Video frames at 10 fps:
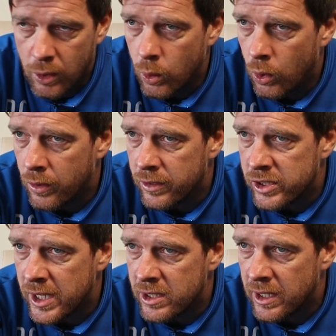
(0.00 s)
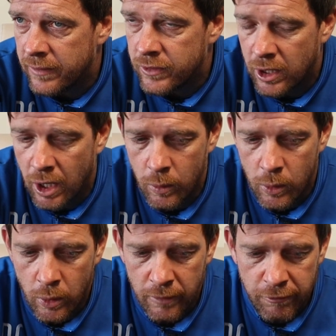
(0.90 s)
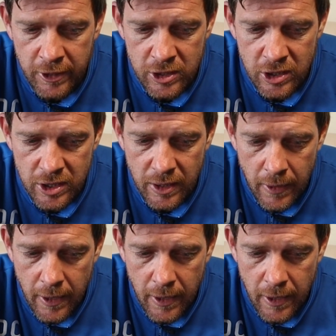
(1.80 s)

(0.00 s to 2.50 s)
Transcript: quarter of the season left to go, and we want to finish as